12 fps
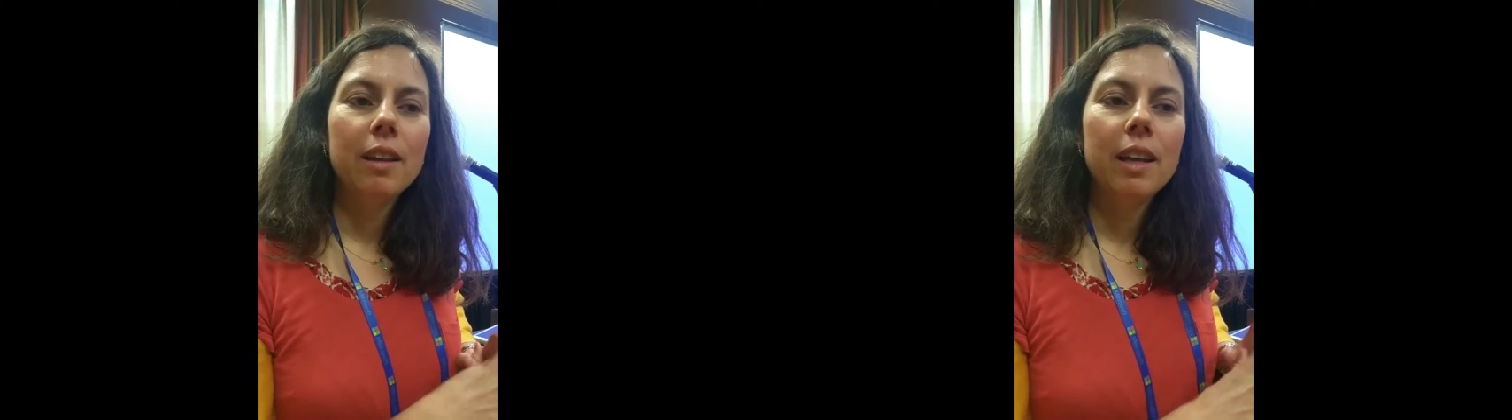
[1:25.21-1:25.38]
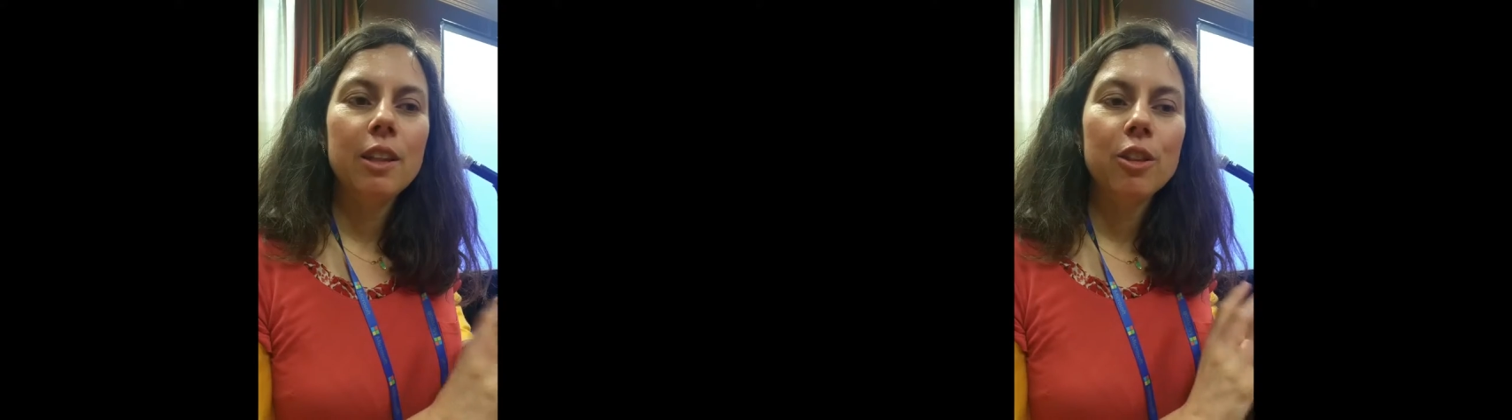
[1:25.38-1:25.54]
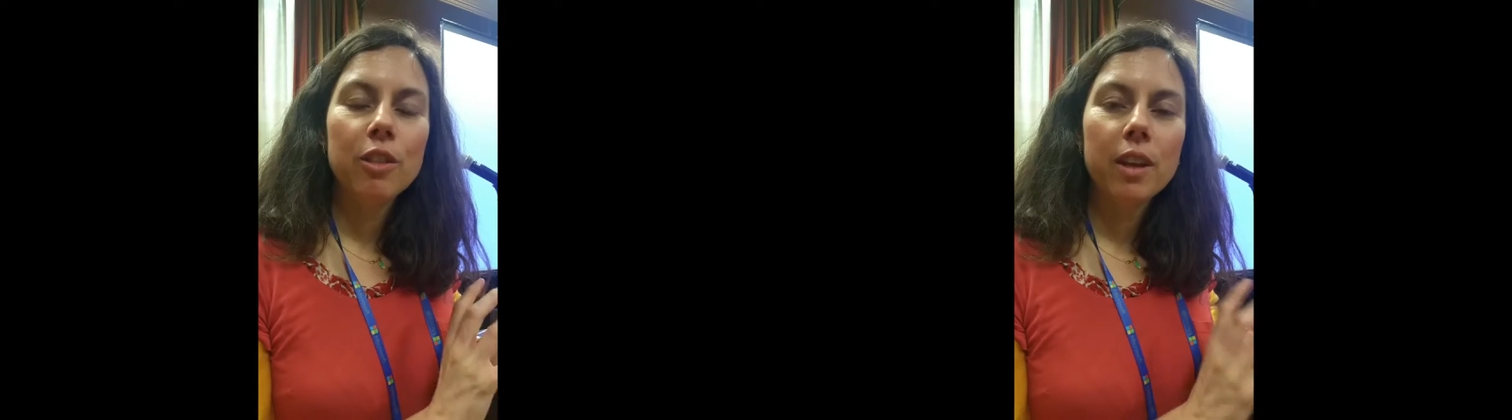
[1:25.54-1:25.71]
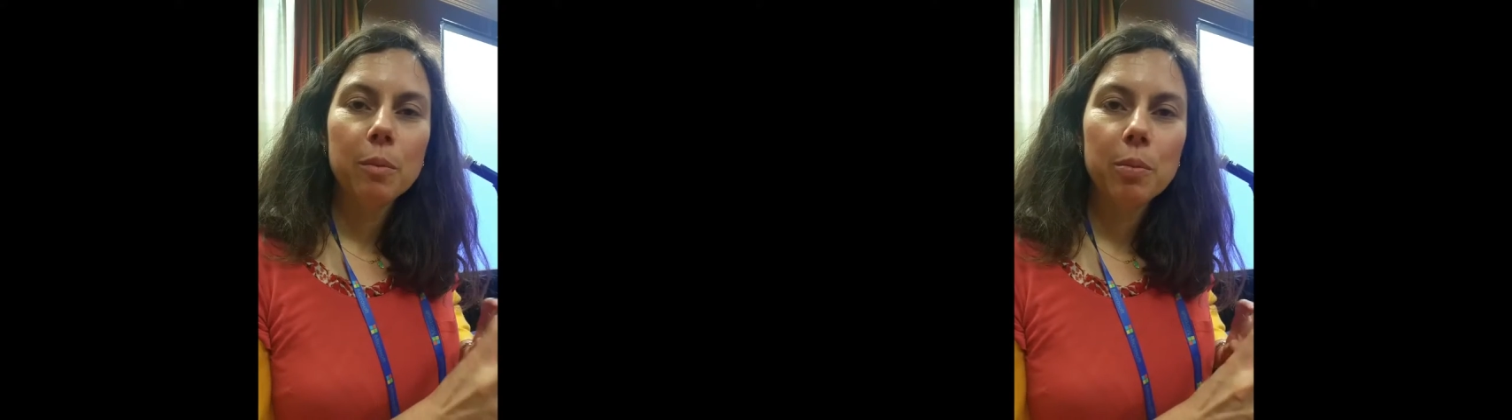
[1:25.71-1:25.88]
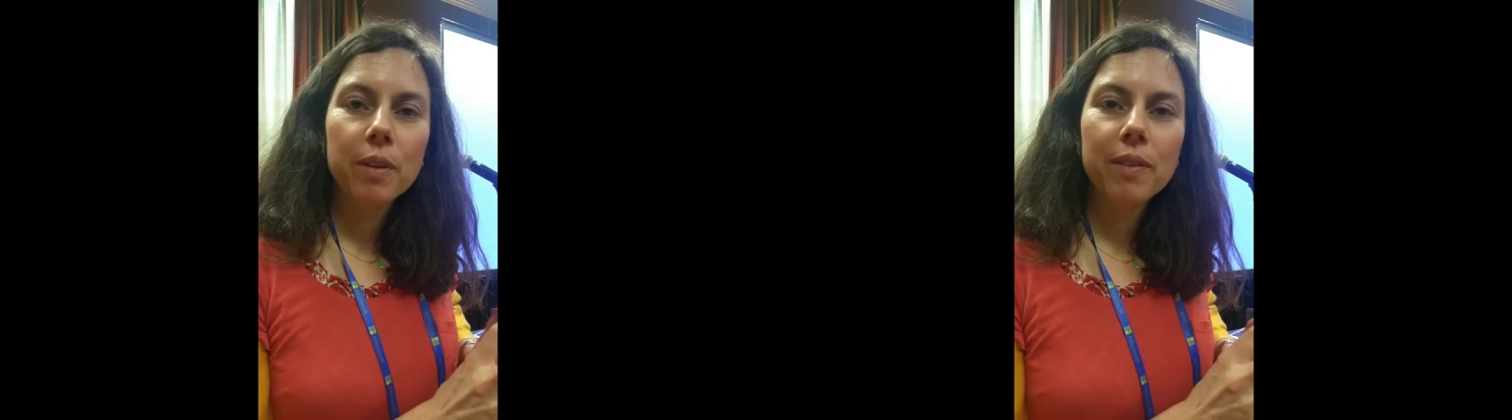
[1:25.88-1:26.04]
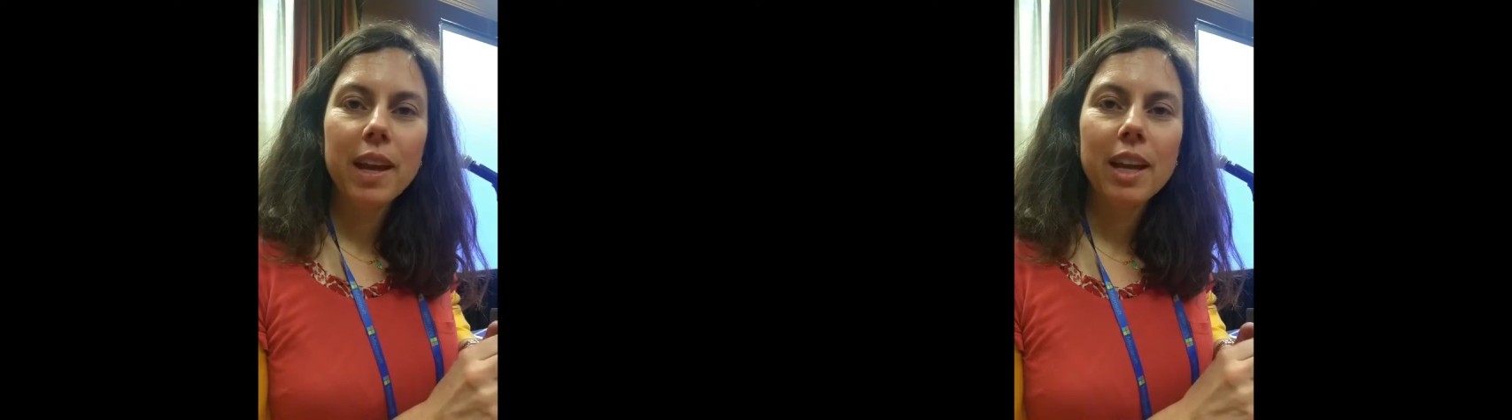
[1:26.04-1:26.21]
either the
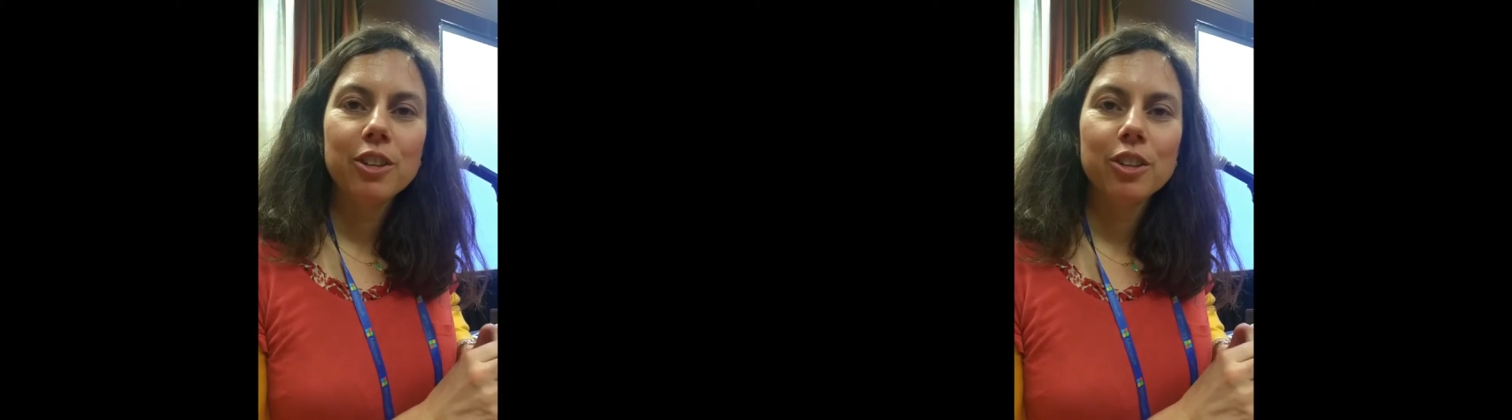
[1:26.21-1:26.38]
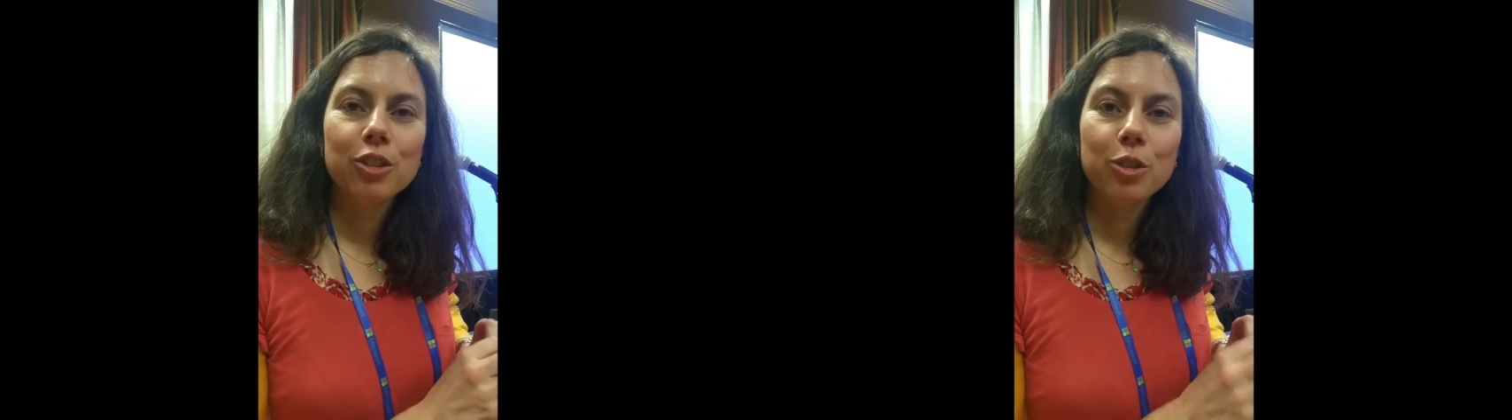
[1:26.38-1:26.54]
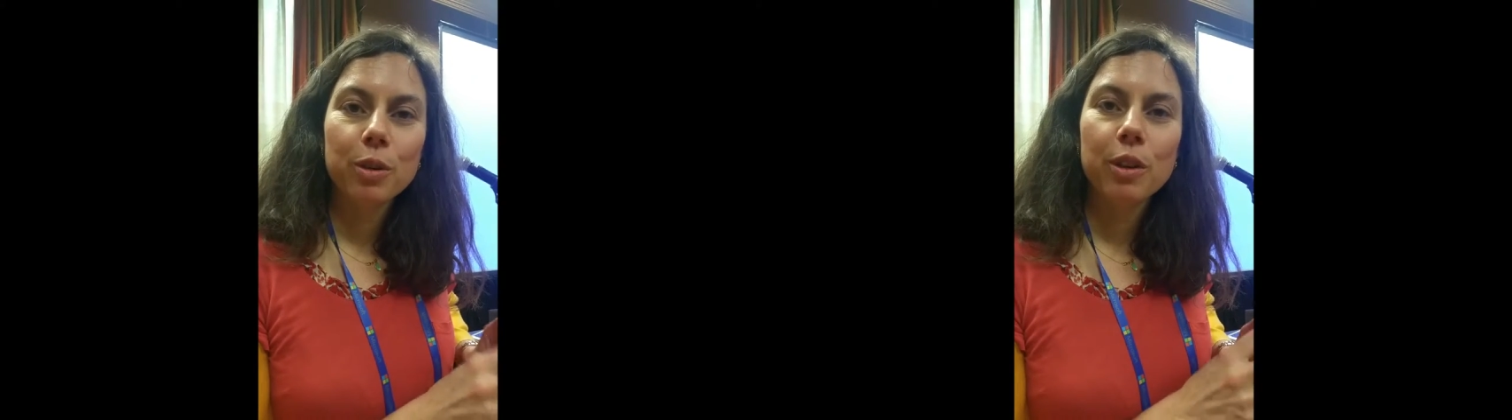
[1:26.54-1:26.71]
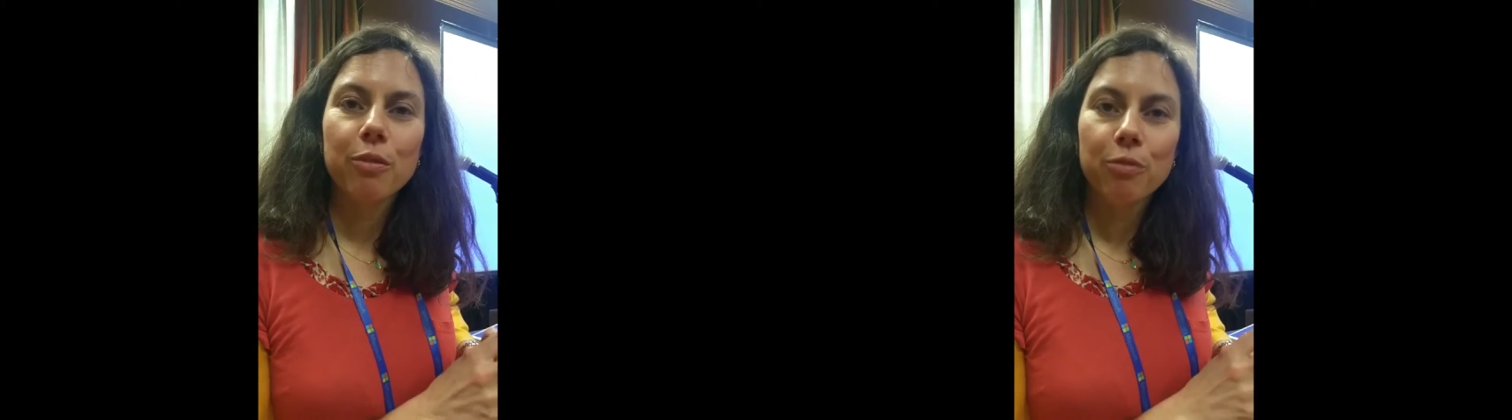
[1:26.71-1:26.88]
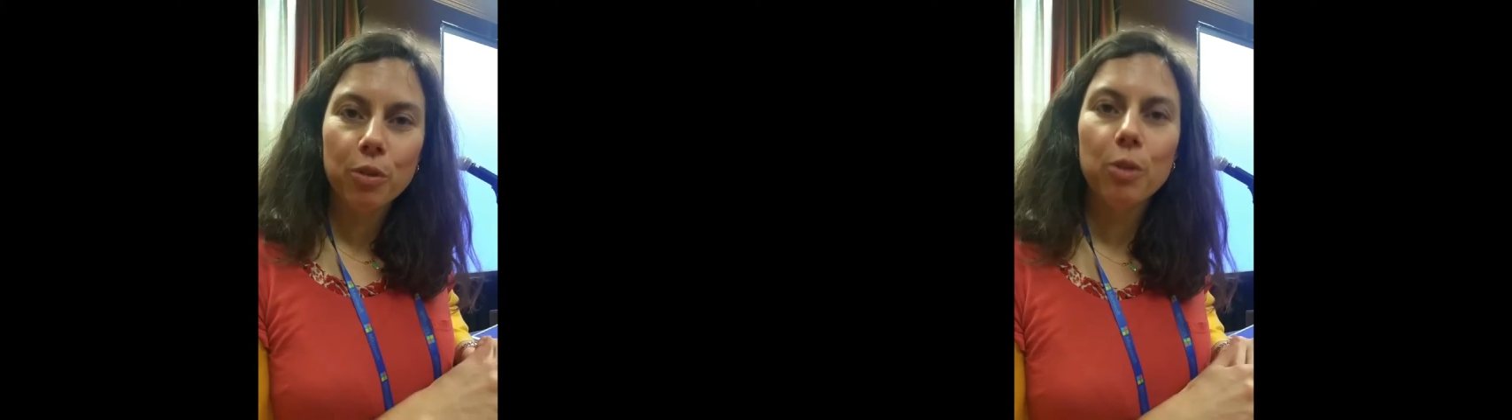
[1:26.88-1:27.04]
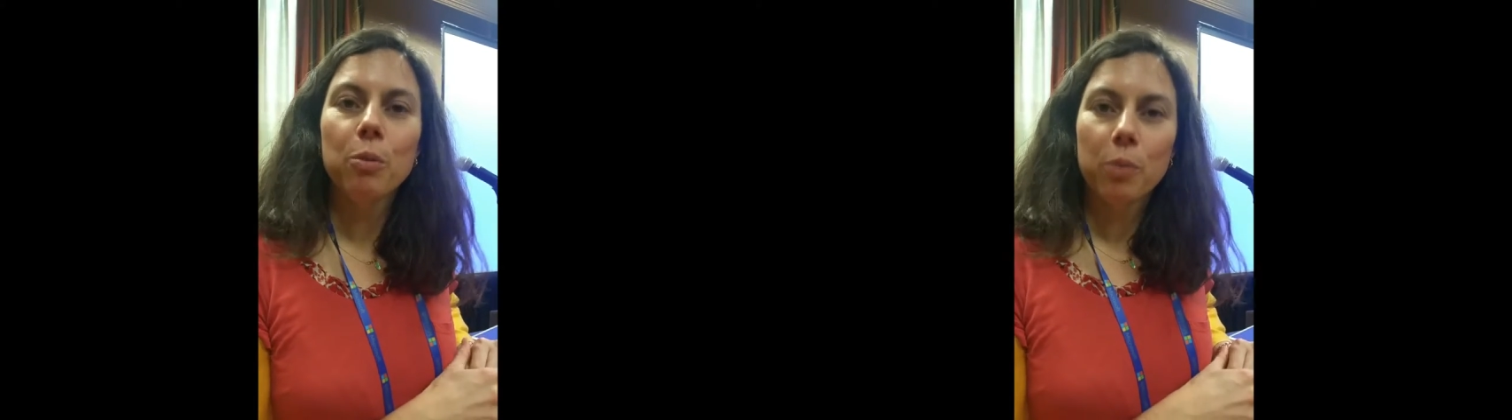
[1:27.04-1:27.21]
abbreviations or the
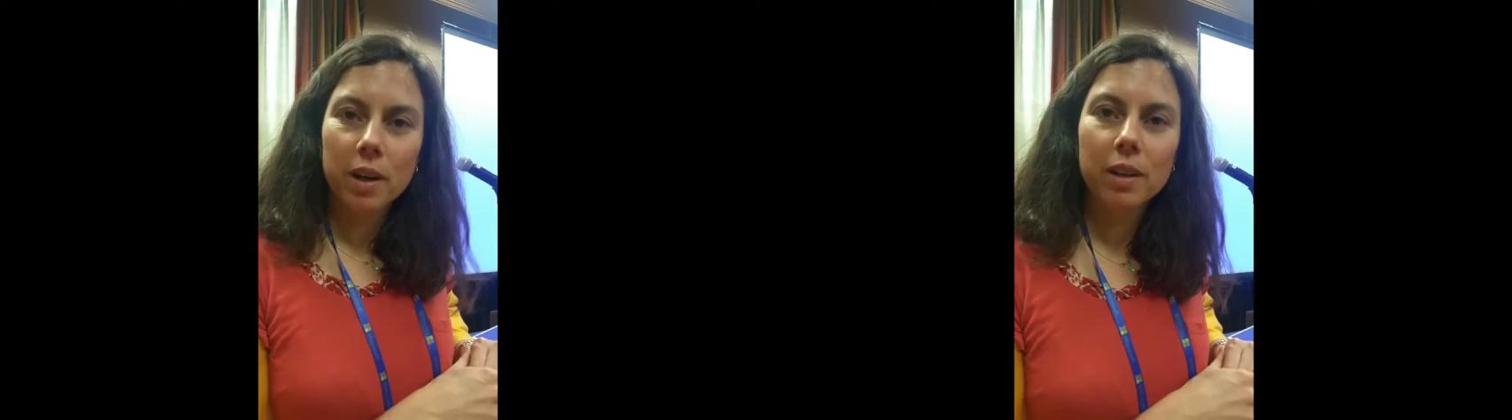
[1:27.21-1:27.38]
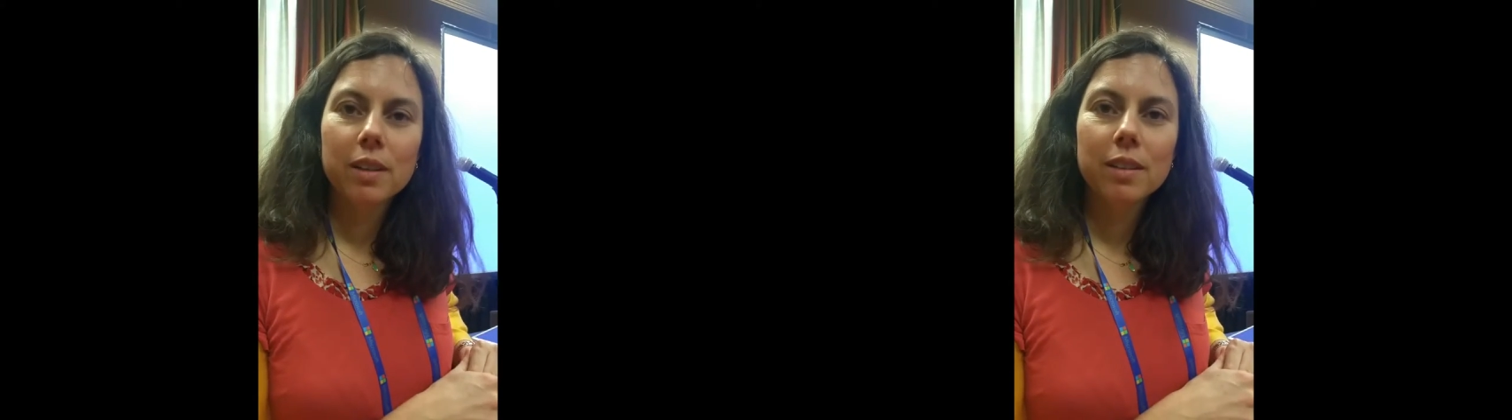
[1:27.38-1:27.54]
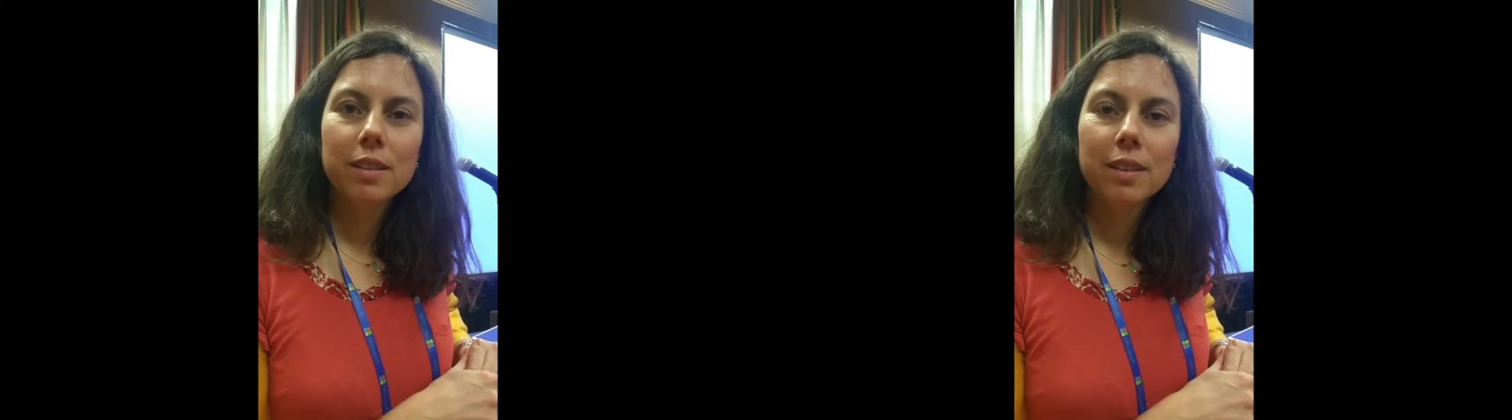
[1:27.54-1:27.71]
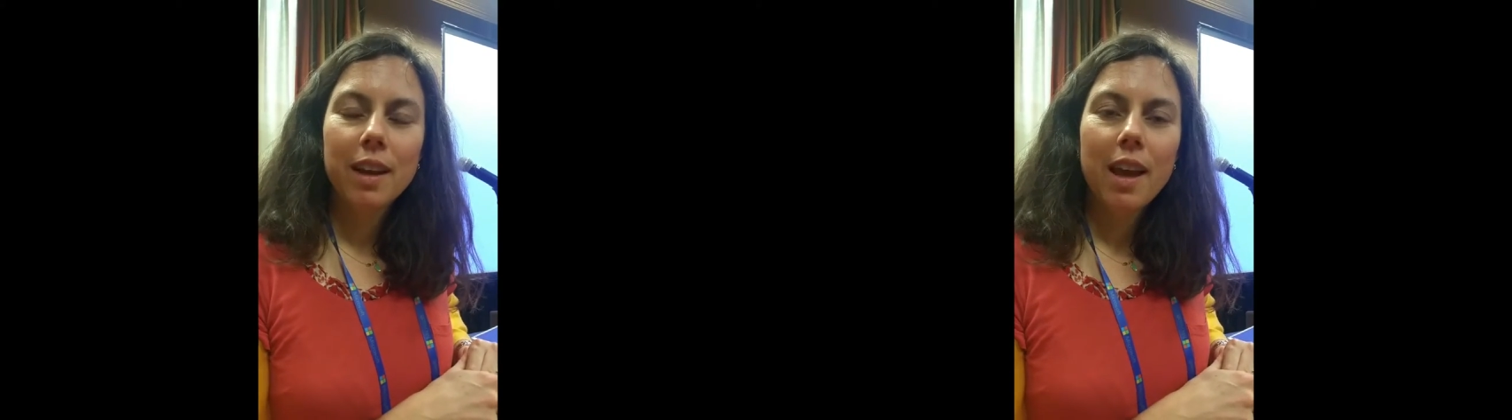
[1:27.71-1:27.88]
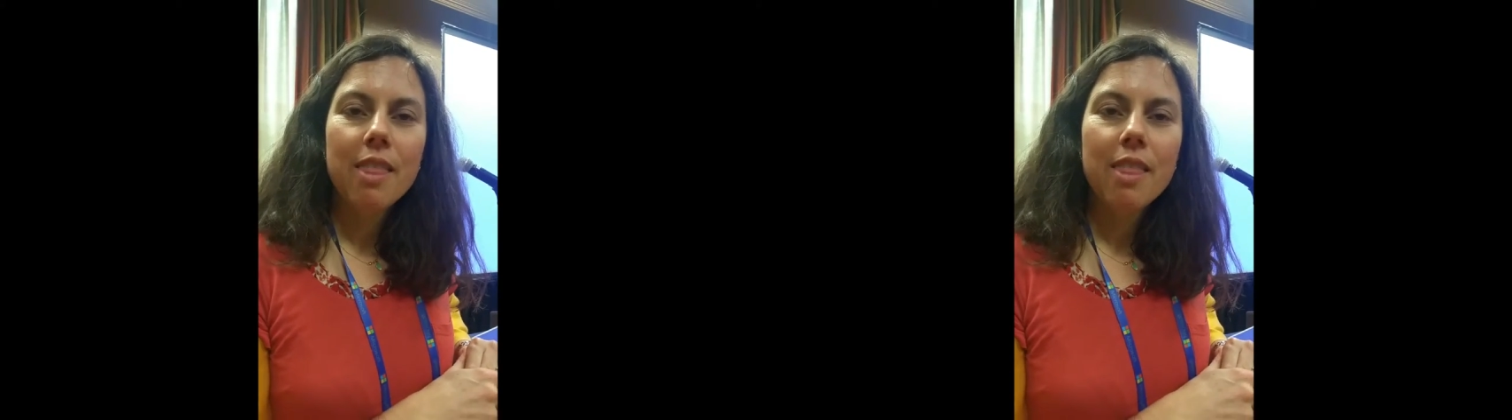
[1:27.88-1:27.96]
full words,